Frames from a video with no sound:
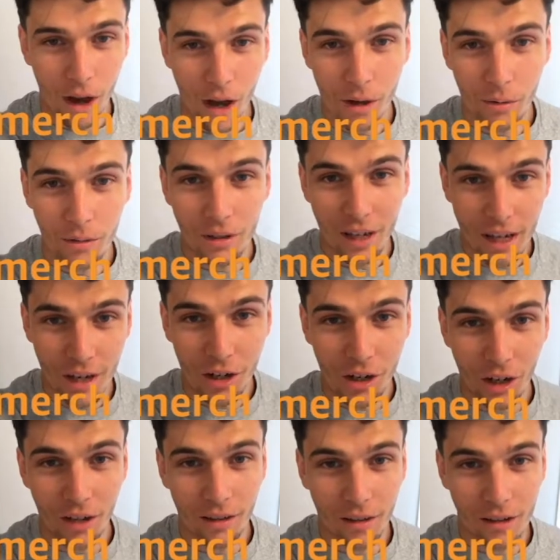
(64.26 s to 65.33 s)
own
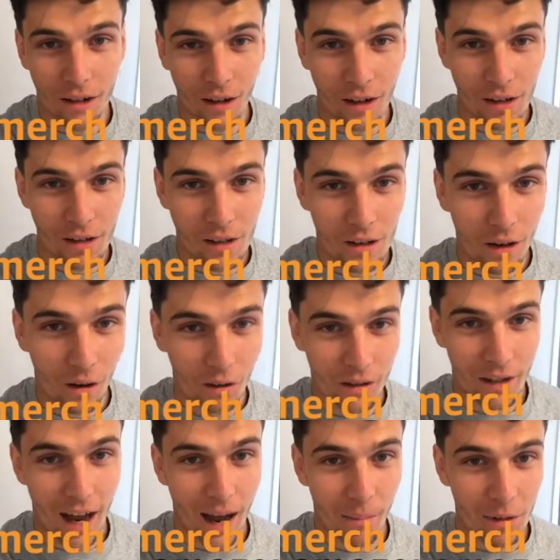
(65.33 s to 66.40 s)
t-shirt designs
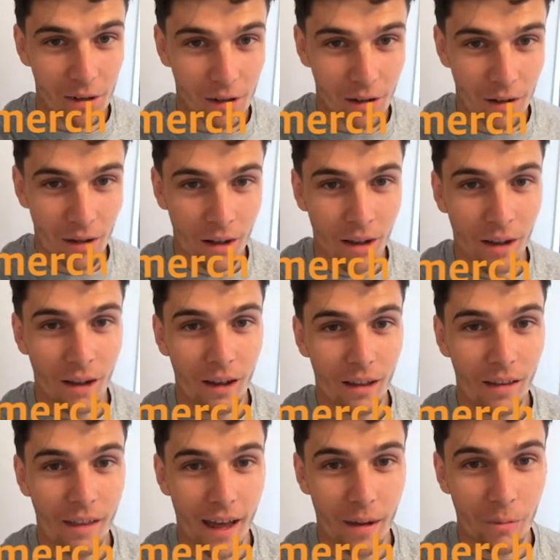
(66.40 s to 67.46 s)
onto Amazon.
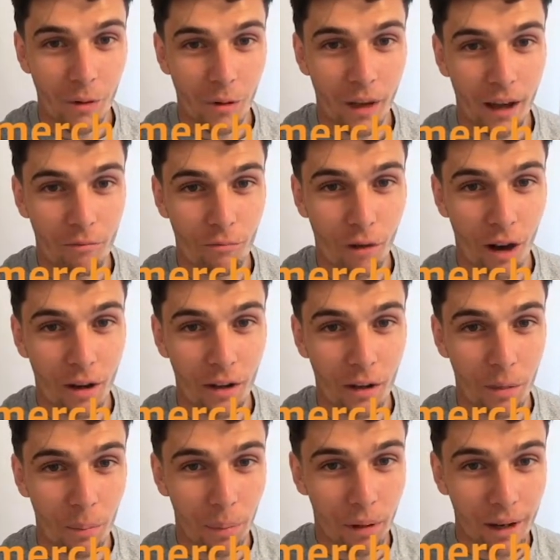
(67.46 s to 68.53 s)
They will then run a
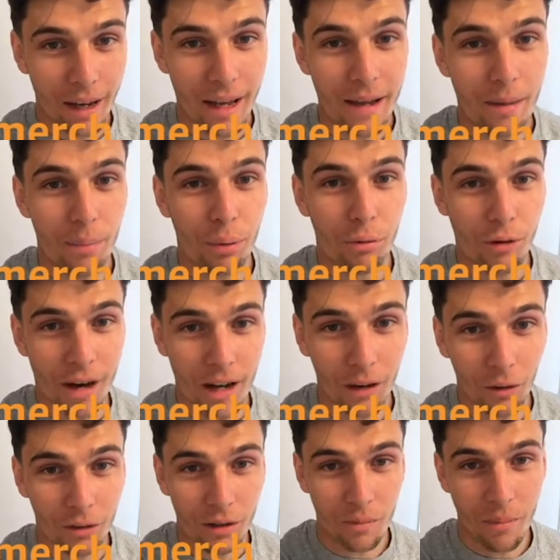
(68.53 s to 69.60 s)
complete
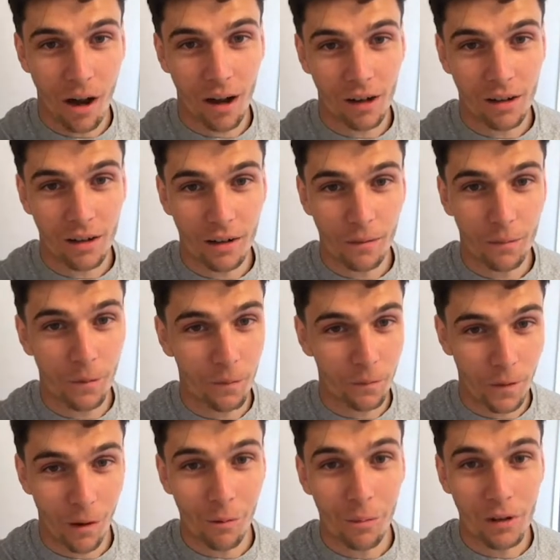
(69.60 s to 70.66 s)
print-on-demand
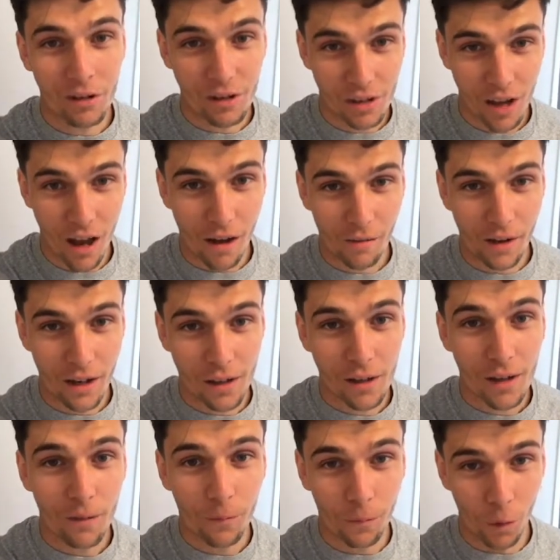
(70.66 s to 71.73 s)
fulfillment
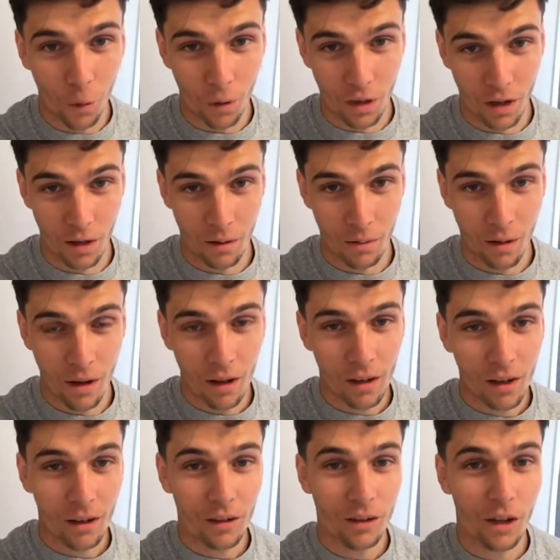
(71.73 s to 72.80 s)
service for you.
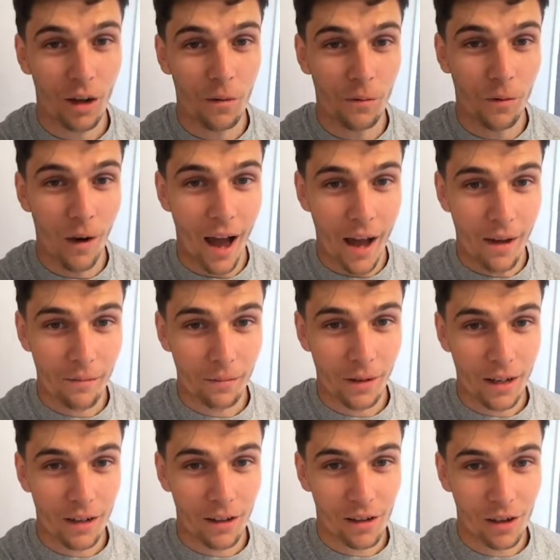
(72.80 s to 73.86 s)
So for
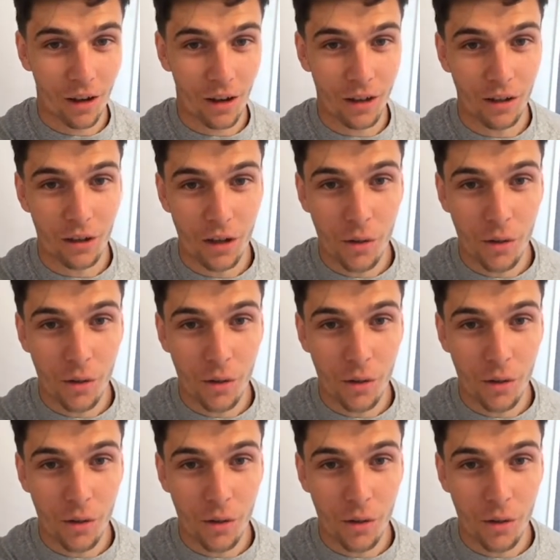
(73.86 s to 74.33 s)
every design that you